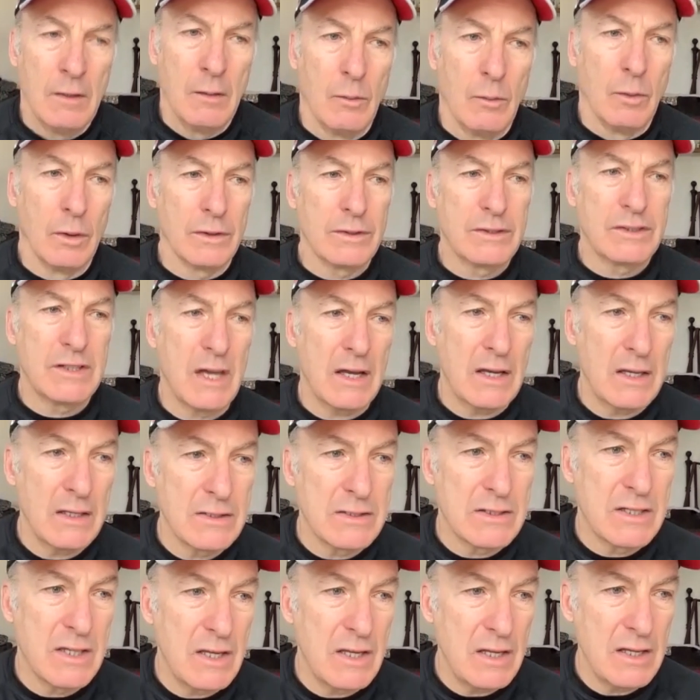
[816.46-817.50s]
Well, Second
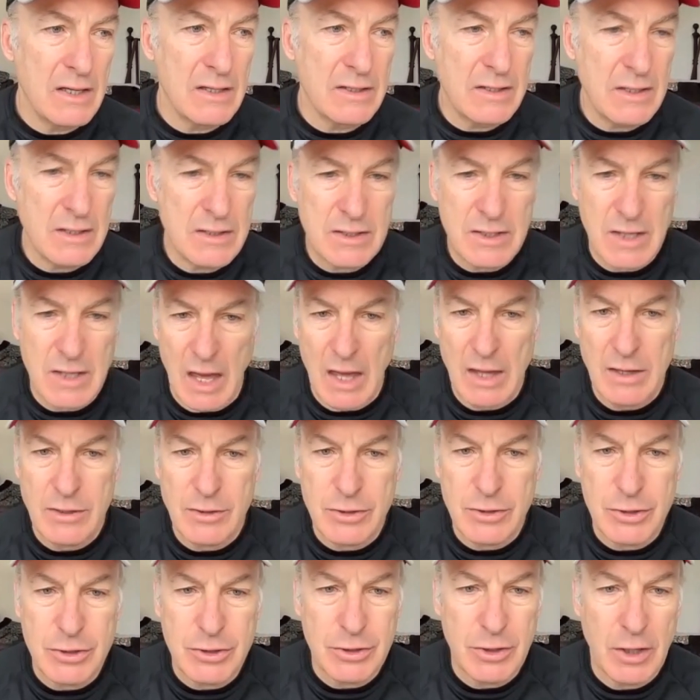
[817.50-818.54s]
City is a
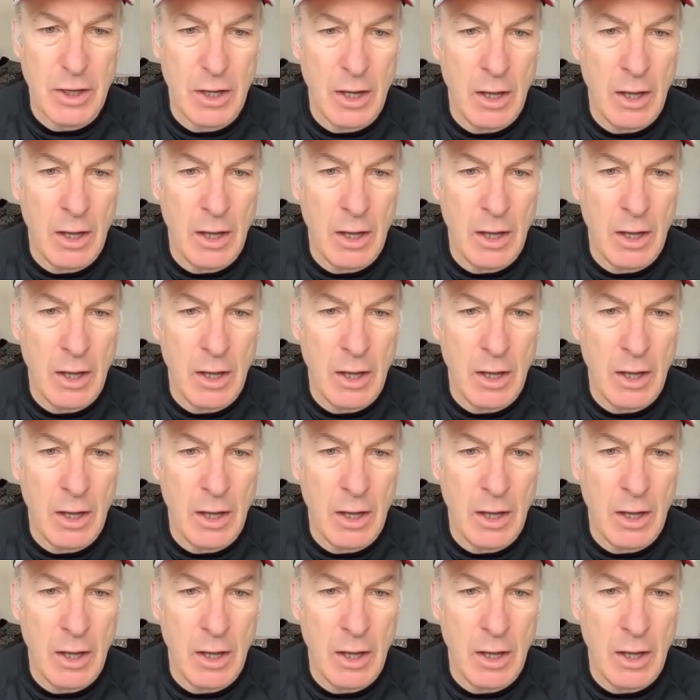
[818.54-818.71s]
sketch